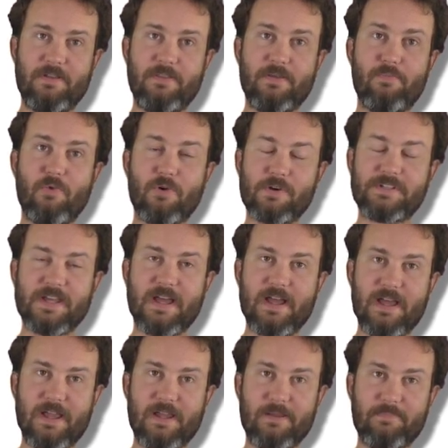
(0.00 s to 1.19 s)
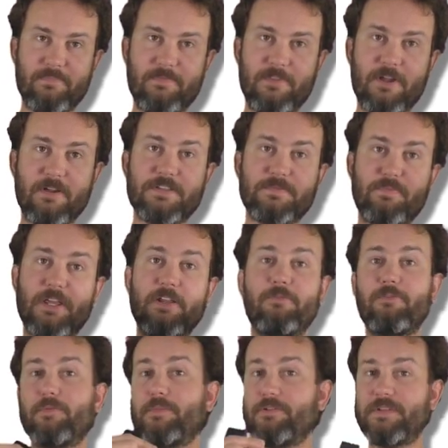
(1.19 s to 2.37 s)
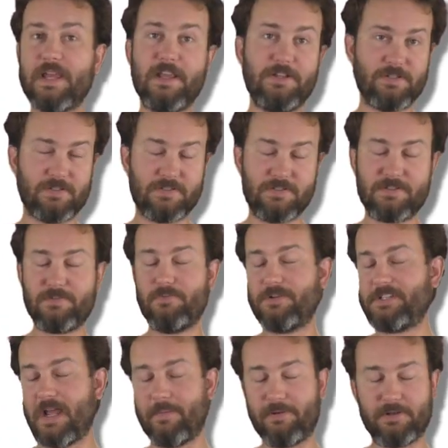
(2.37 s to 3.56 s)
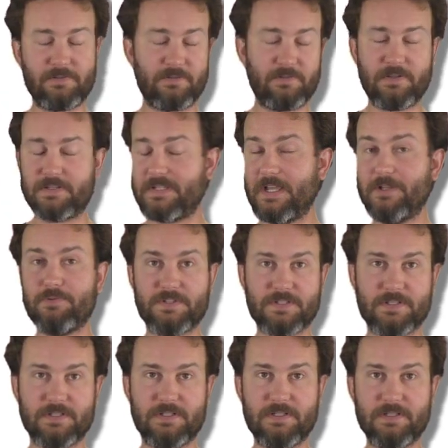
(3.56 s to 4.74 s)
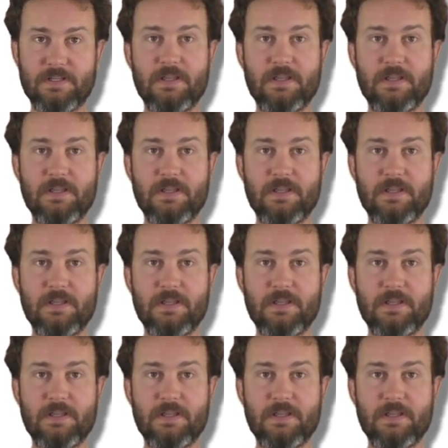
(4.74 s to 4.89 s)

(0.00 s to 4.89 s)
the more time there has been for mutations, which happen continuously,